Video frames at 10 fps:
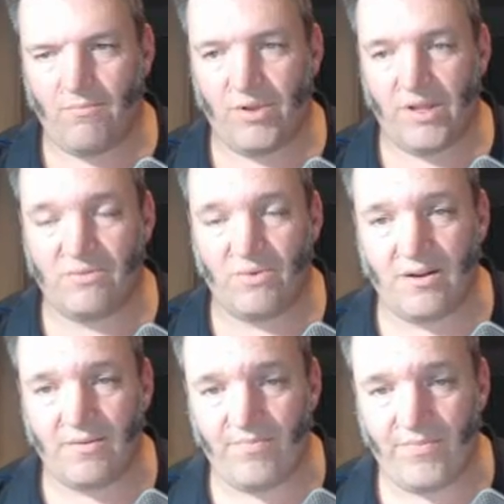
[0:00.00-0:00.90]
plus
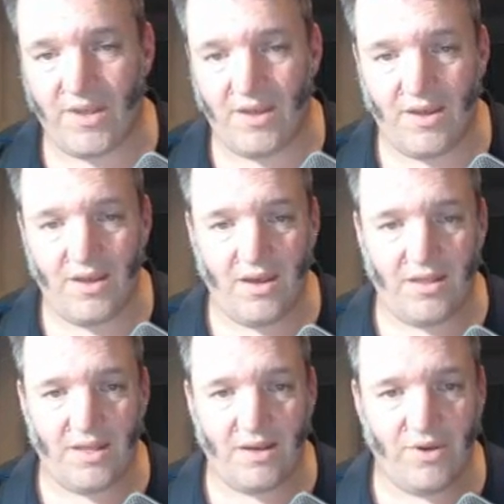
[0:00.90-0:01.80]
1.
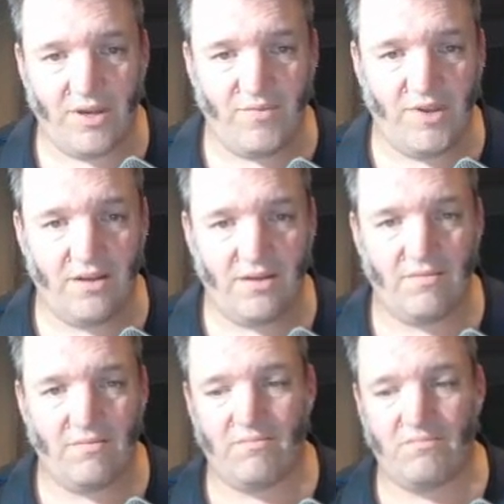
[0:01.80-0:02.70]
And that will give me
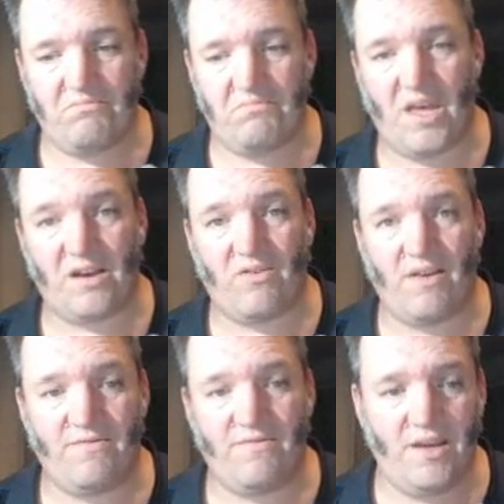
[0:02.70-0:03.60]
that
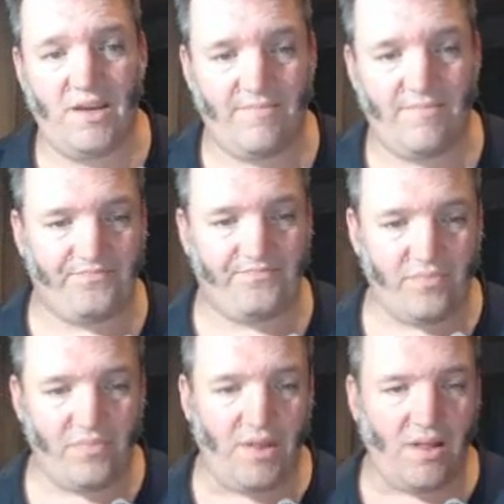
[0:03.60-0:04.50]
graph there.
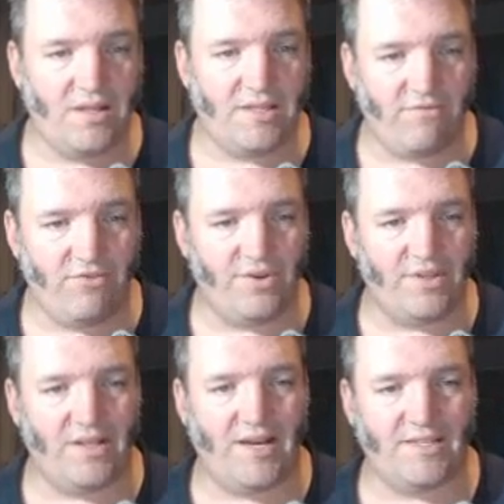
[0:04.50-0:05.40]
Let's have a look at
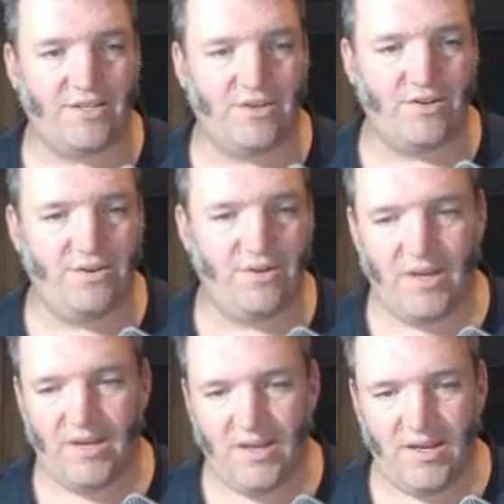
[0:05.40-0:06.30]
the last two.
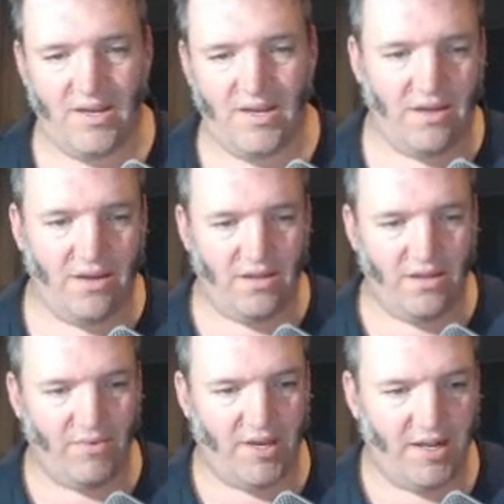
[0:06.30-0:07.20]
I
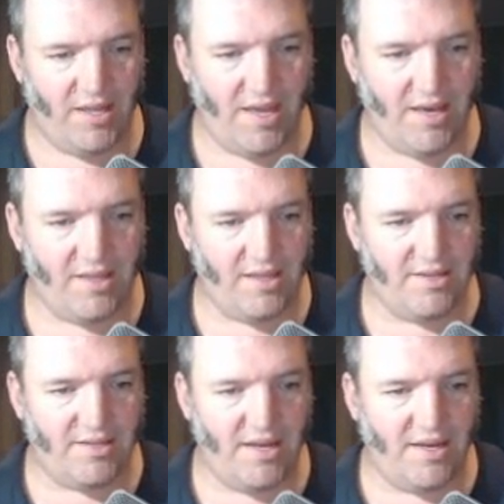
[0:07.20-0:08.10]
think we're getting the hang of
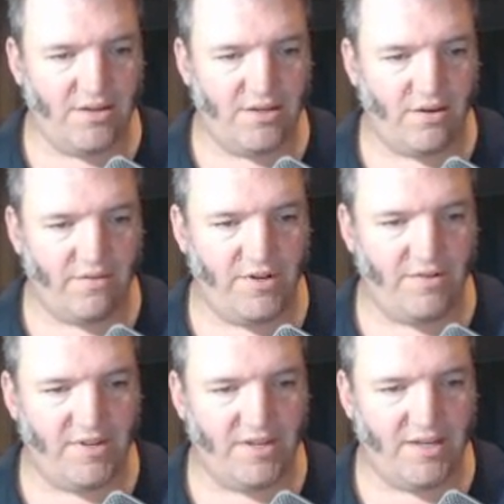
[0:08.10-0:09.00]
these now. So I've
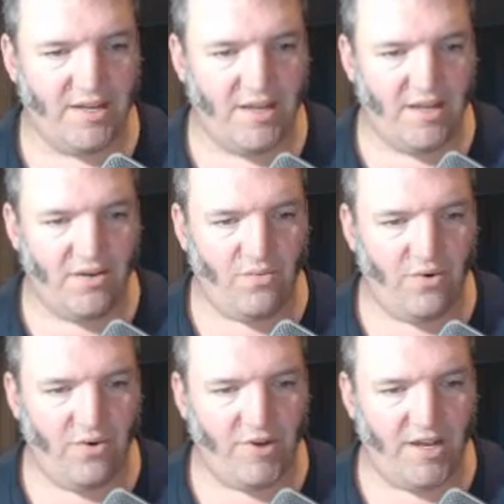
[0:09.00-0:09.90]
shifted,
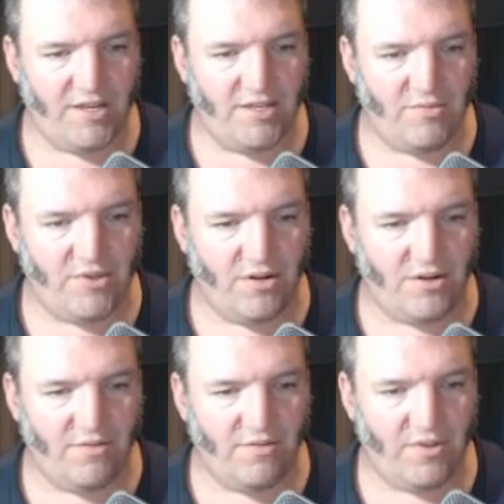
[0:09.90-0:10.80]
where have my asymptotes
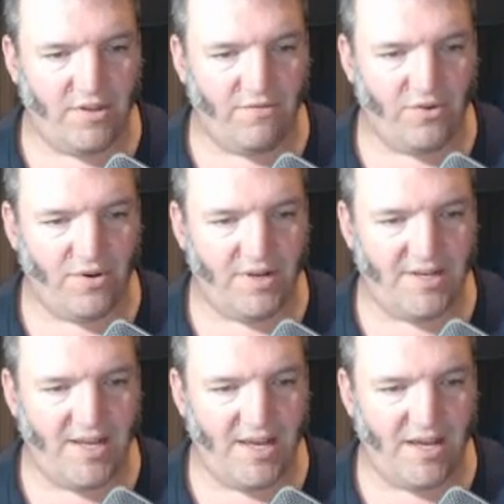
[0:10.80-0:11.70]
shifted? They've gone
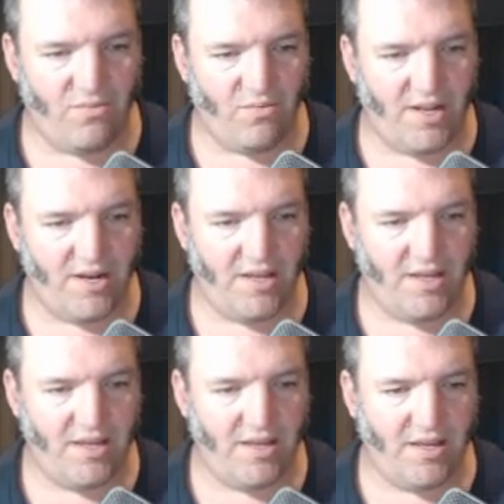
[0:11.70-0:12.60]
down 1
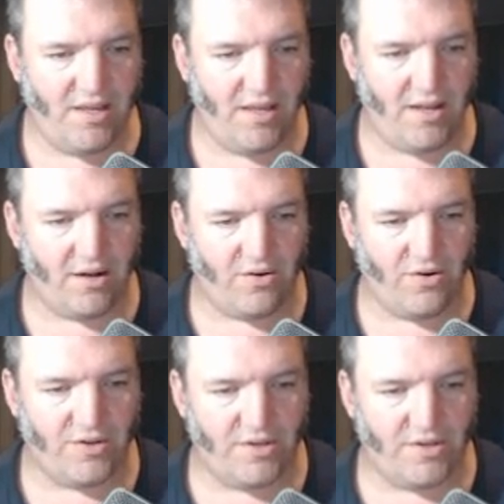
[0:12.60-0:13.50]
and
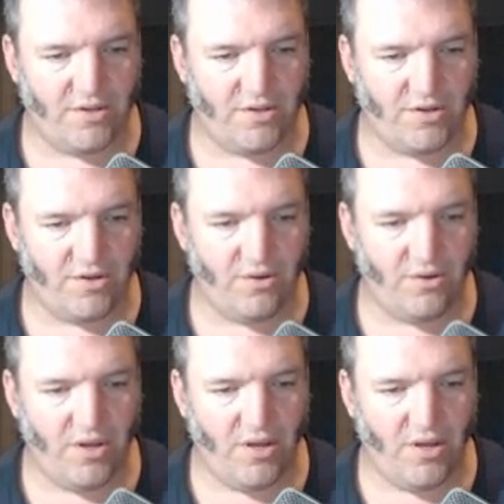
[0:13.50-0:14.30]
across 2.